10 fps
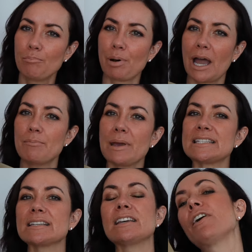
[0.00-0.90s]
But
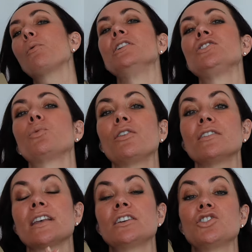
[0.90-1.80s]
basically, if I wanted to wear
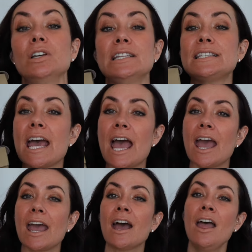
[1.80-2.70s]
this like during the
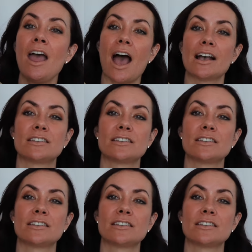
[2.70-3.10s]
day as